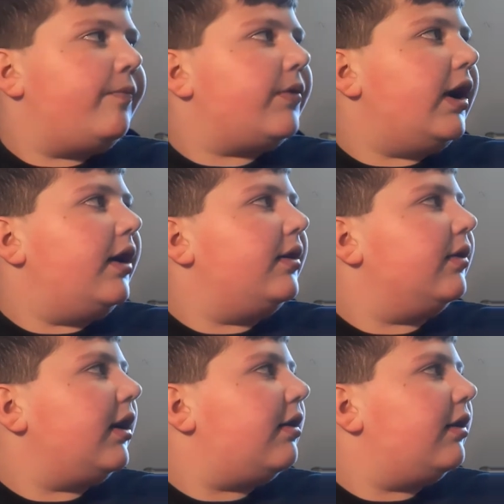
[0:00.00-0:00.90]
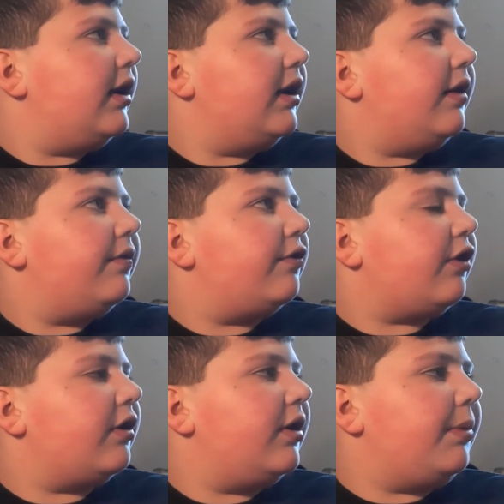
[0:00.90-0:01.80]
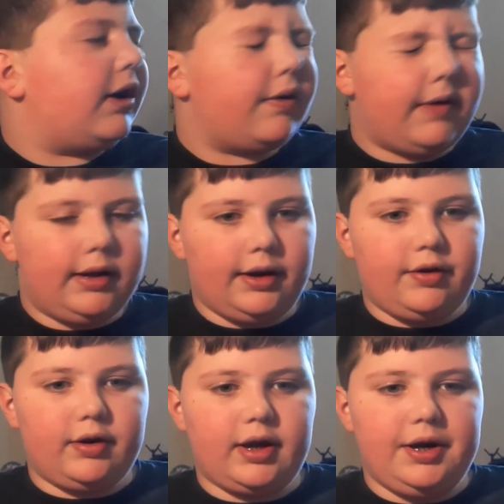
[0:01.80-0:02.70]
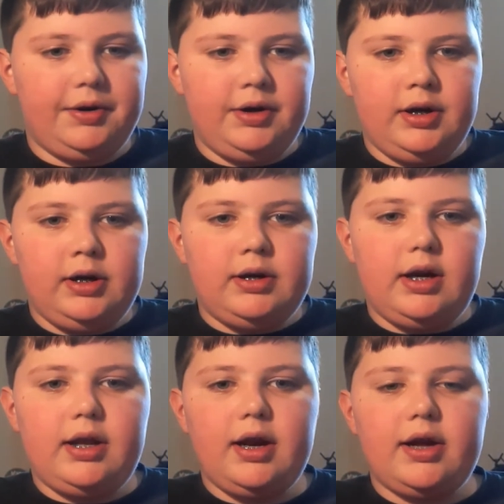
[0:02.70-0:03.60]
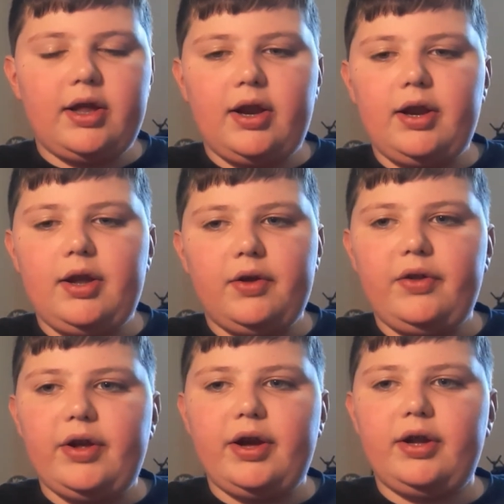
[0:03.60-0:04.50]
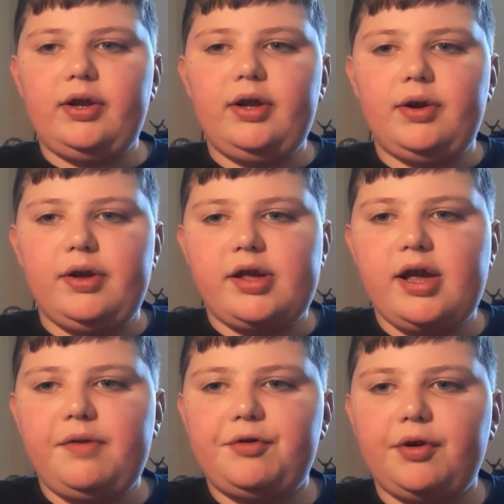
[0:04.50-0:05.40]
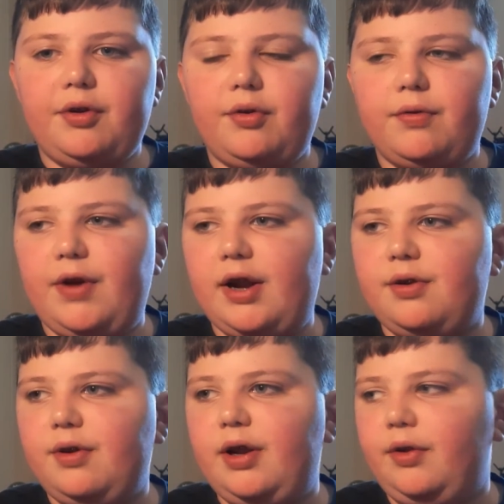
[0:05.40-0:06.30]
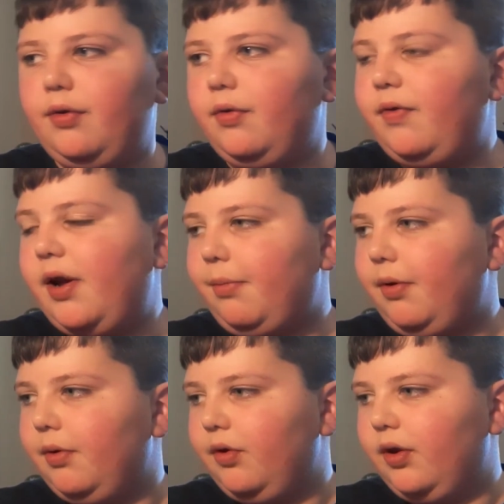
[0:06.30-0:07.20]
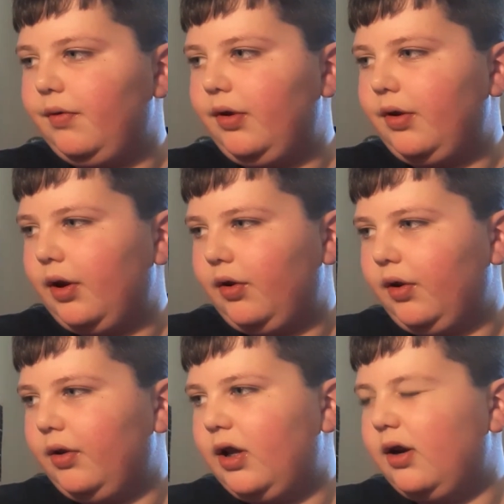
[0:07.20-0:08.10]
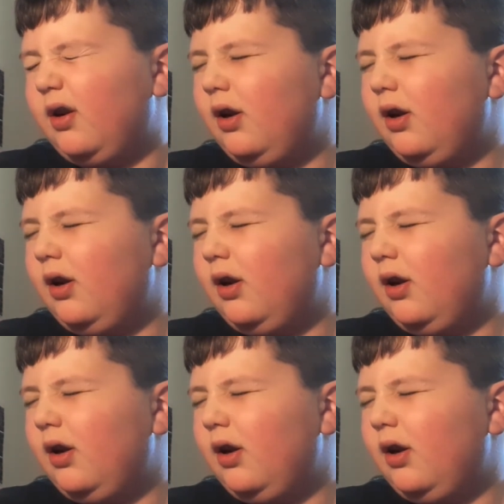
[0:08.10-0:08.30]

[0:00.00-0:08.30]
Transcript: and luckily enough, Charlie Bucket found a ticket, and then in the end, he gave Charlie's whole factory, and his whole family was lived there.